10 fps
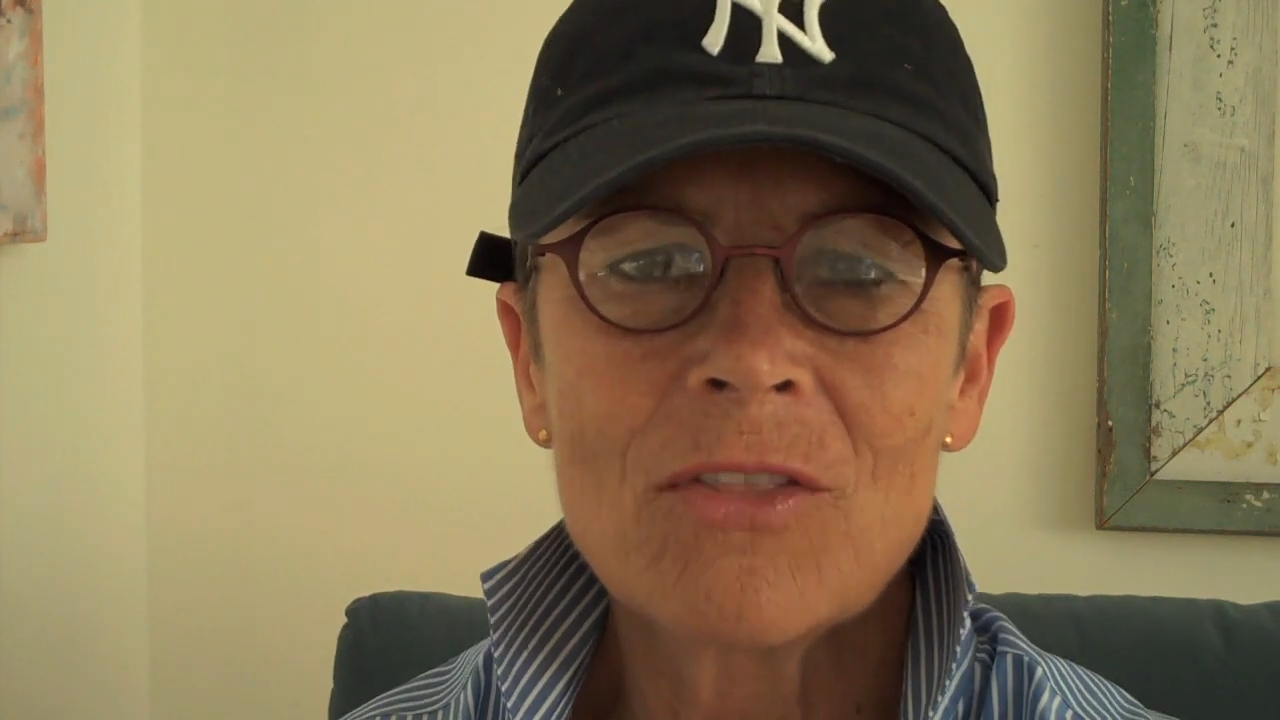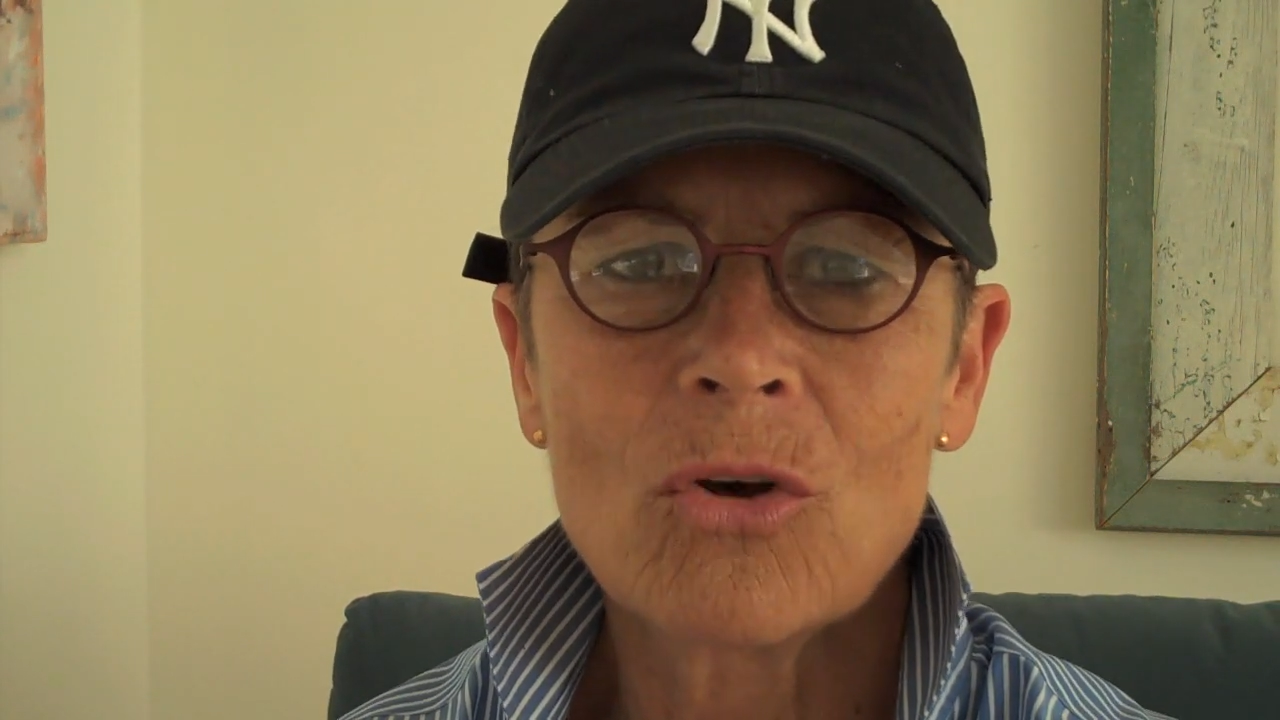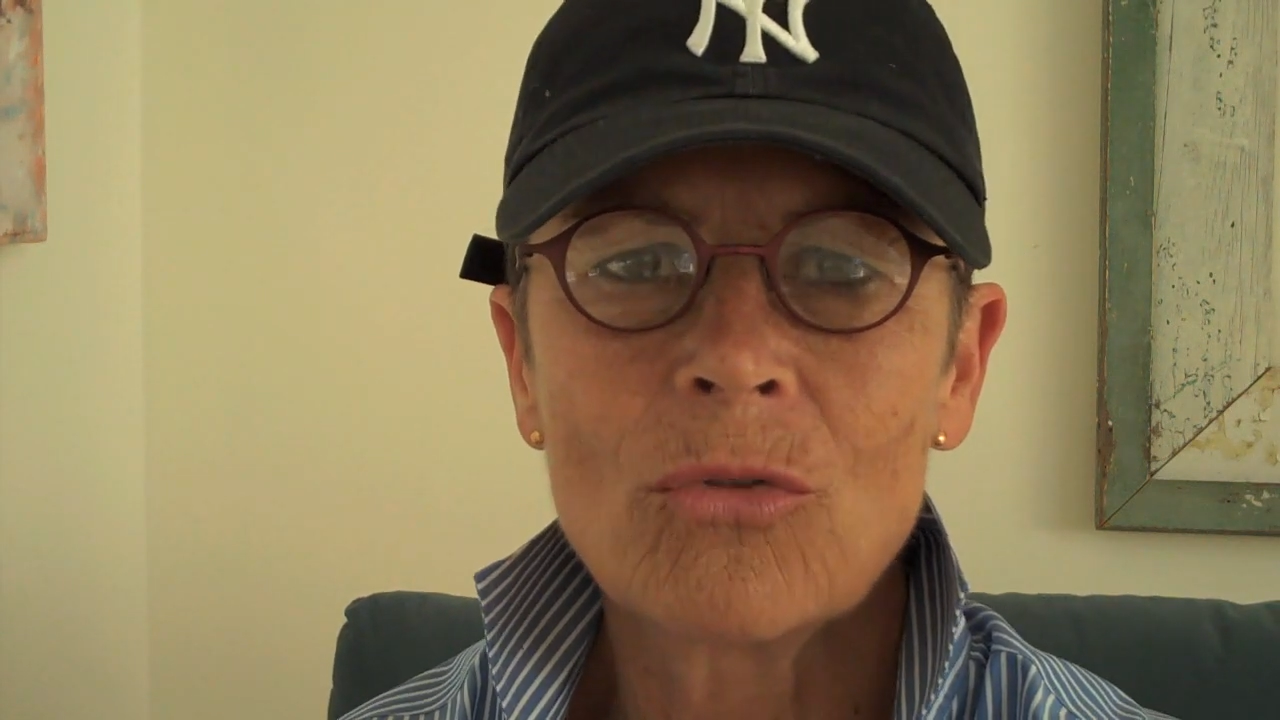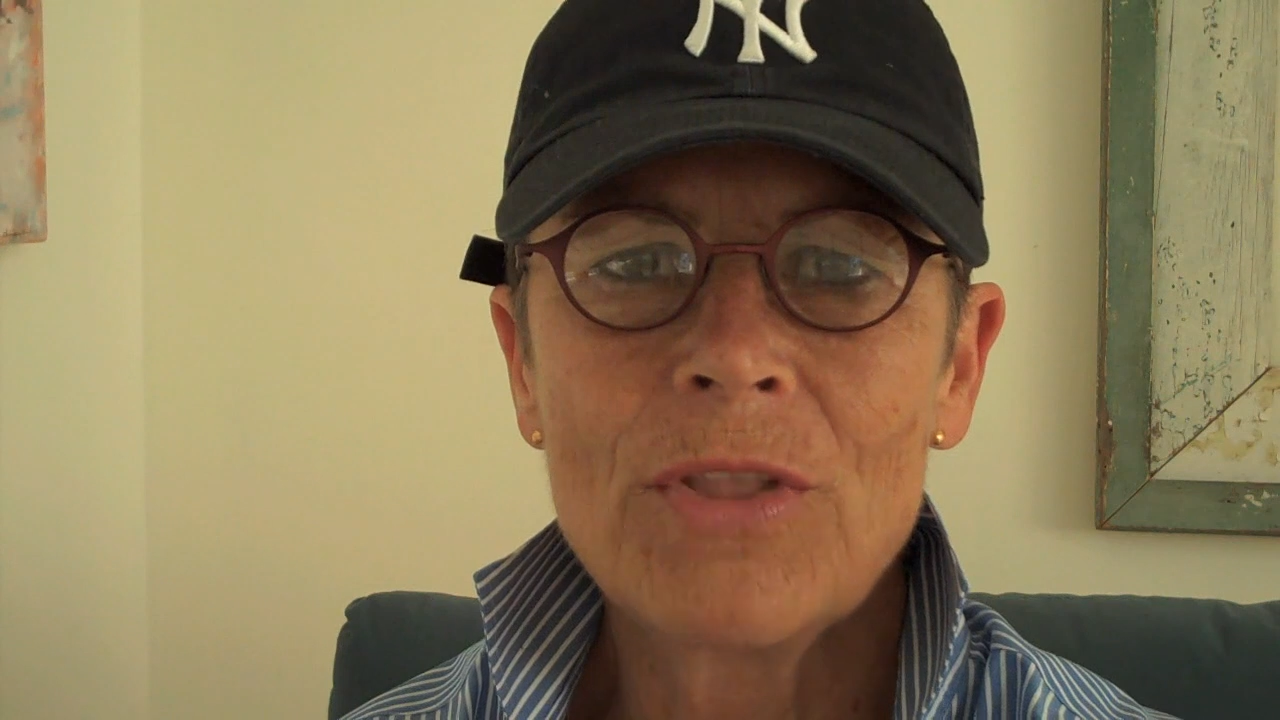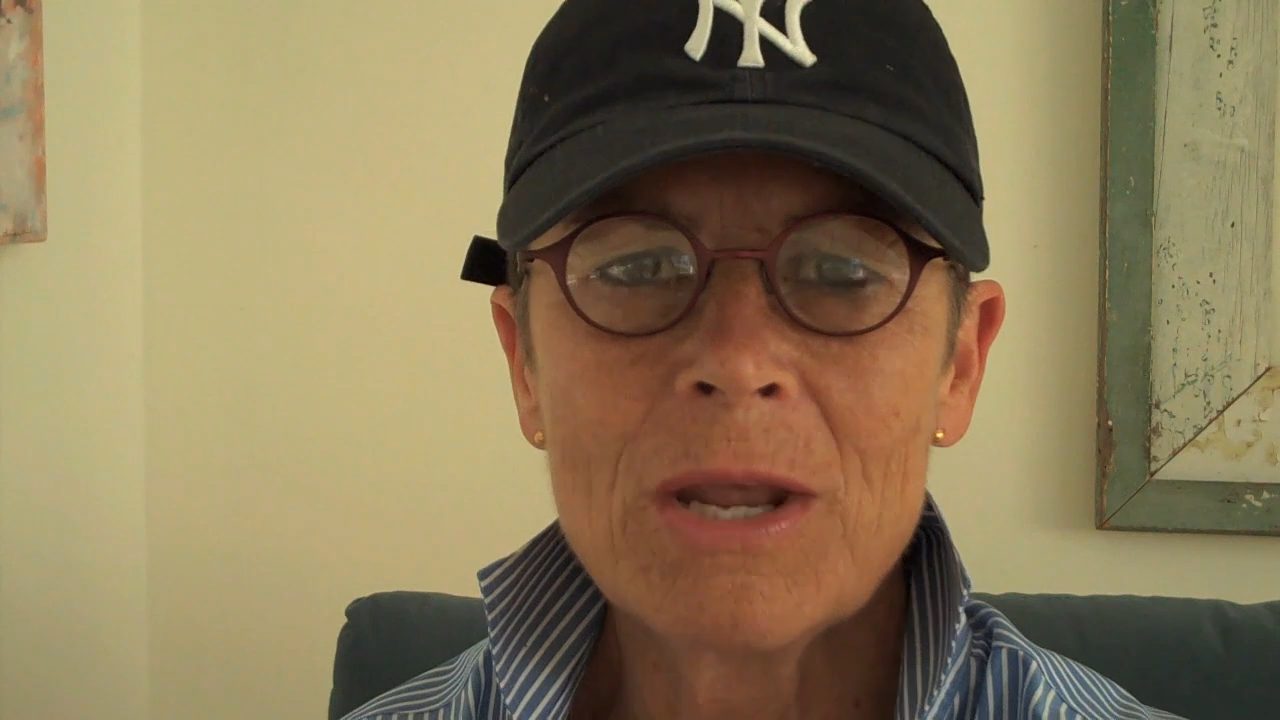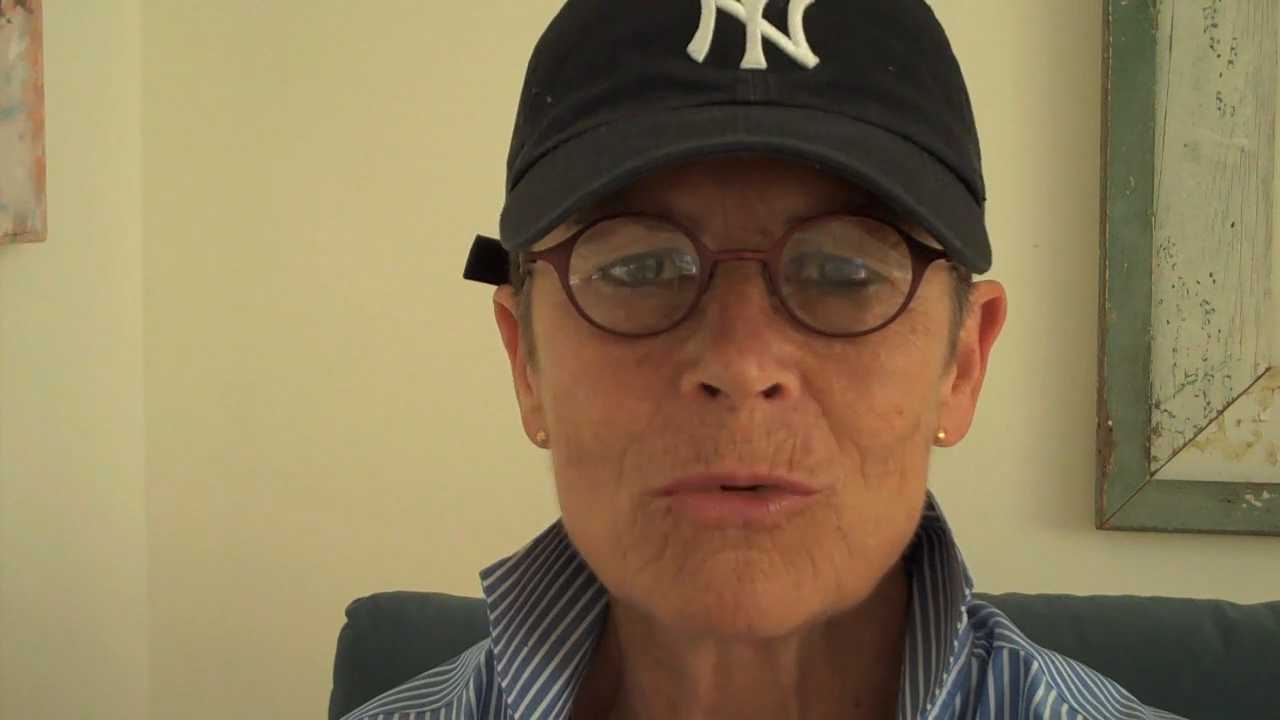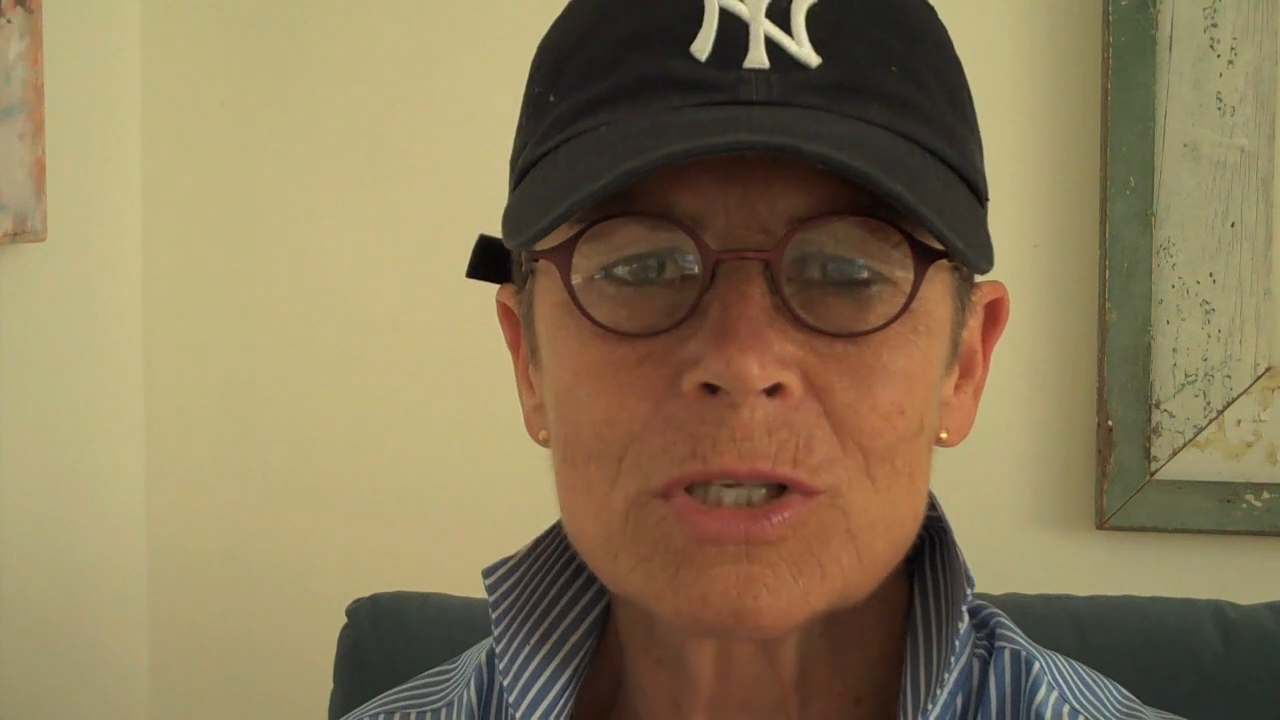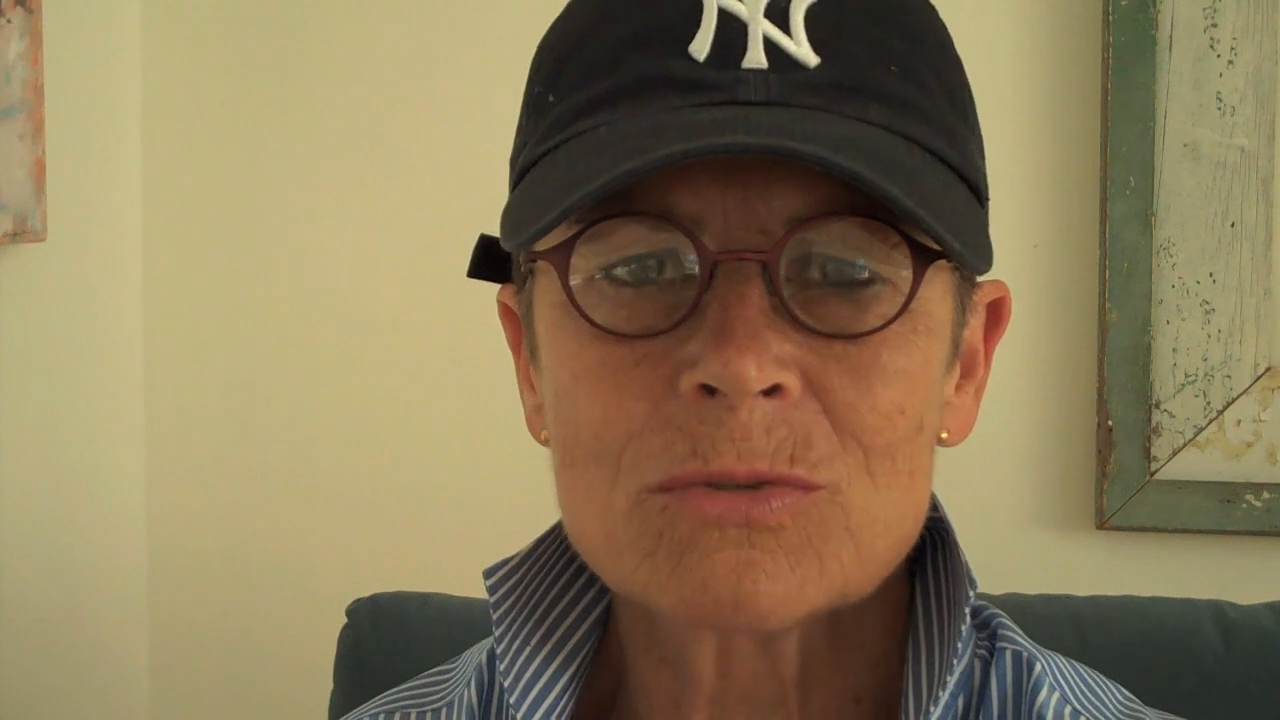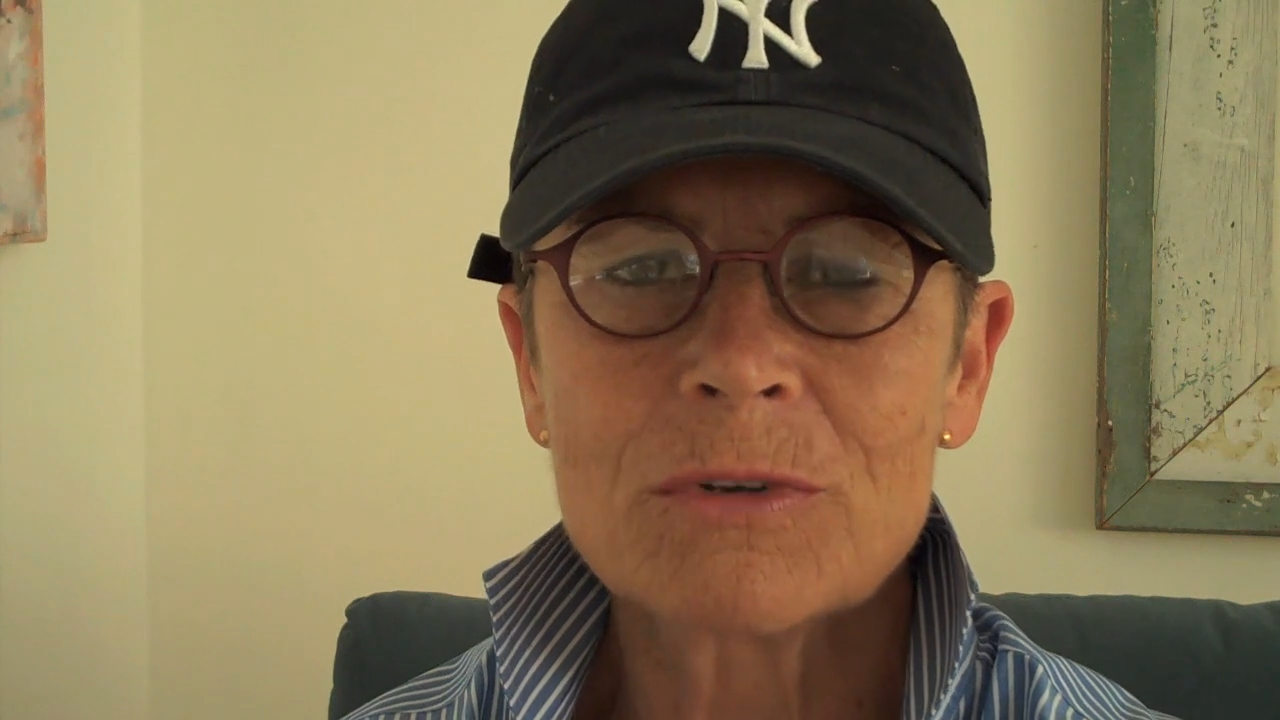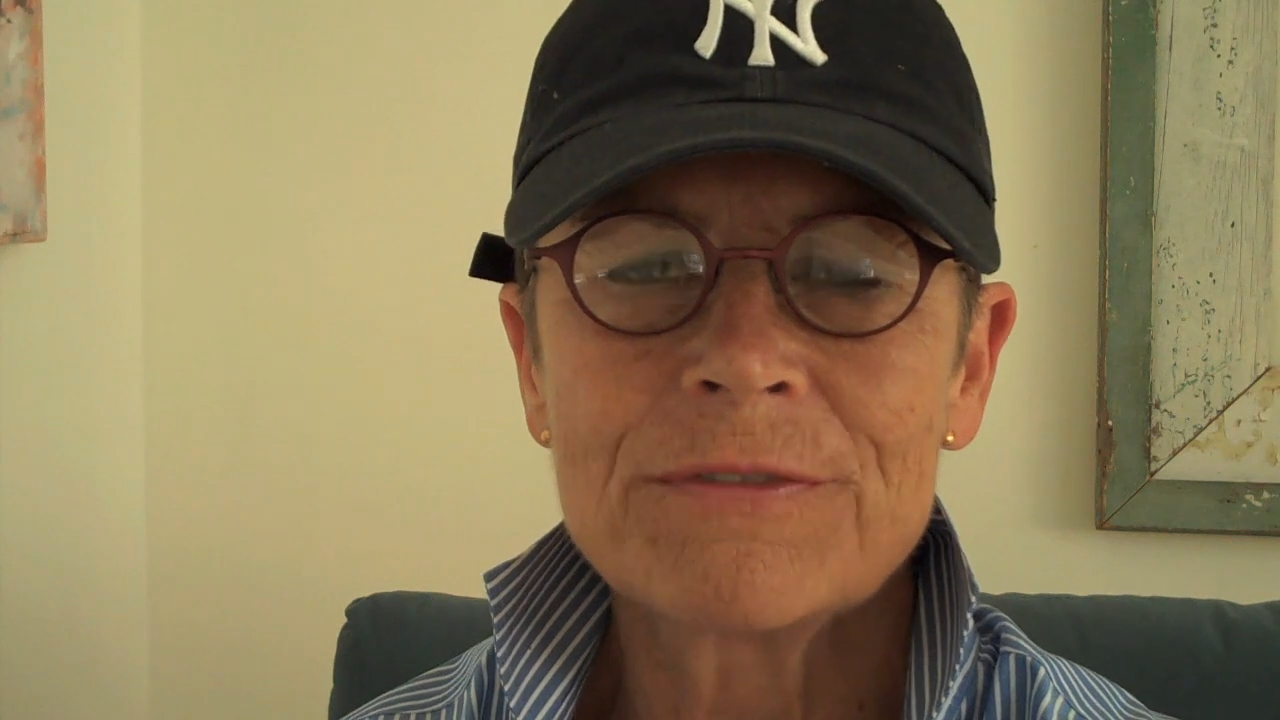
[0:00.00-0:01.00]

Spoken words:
the whole networks were